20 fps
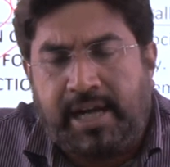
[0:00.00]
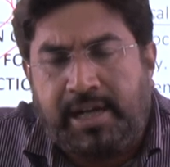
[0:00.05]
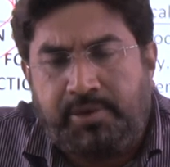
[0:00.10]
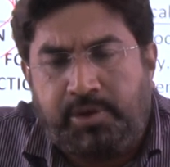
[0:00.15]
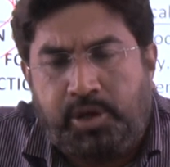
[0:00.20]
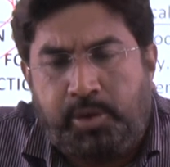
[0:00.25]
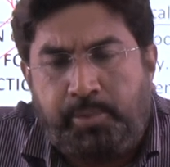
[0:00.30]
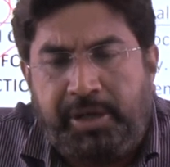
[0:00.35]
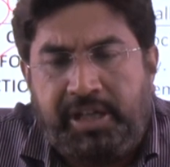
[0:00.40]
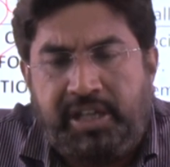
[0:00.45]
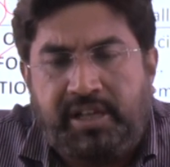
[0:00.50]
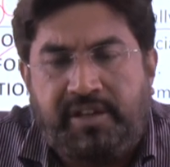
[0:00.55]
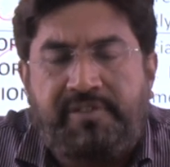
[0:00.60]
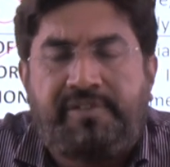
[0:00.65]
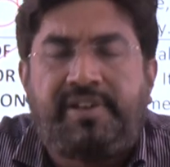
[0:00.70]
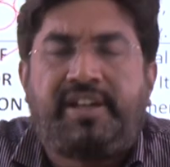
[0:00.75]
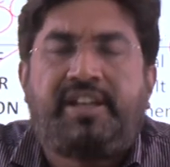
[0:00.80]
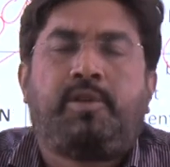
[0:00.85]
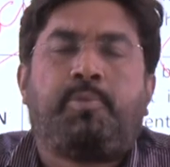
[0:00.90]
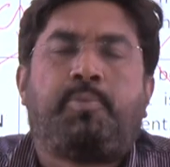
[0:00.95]
that would be a
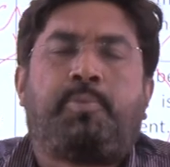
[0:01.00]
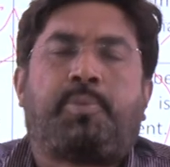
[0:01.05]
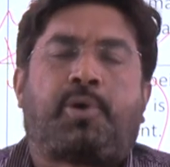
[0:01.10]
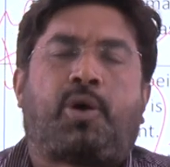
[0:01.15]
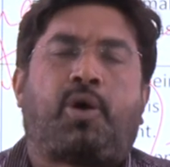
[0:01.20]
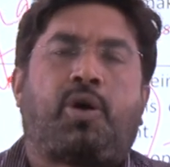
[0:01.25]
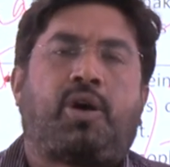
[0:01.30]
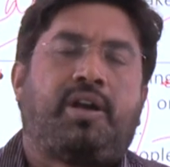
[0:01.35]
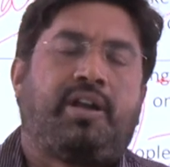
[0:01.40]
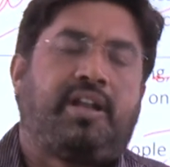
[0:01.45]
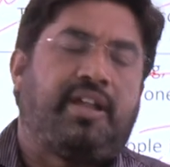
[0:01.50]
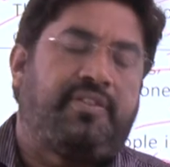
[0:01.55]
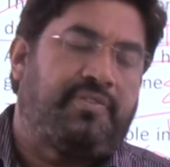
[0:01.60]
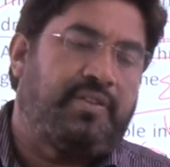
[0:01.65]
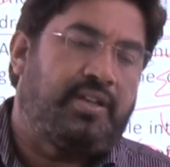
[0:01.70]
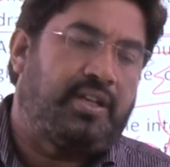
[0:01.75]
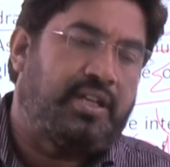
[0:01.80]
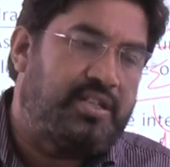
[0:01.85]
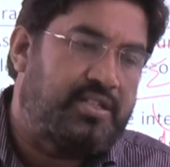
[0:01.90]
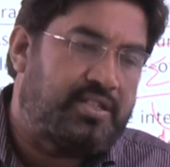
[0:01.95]
very broad
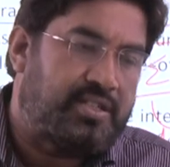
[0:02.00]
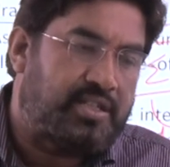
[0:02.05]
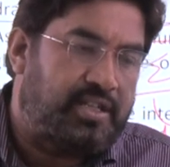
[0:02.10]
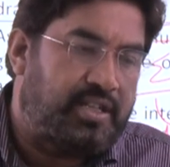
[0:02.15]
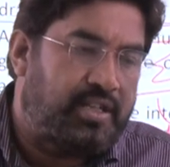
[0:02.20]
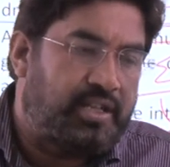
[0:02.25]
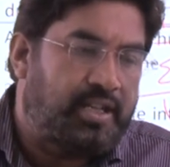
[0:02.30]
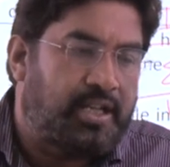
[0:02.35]
definition.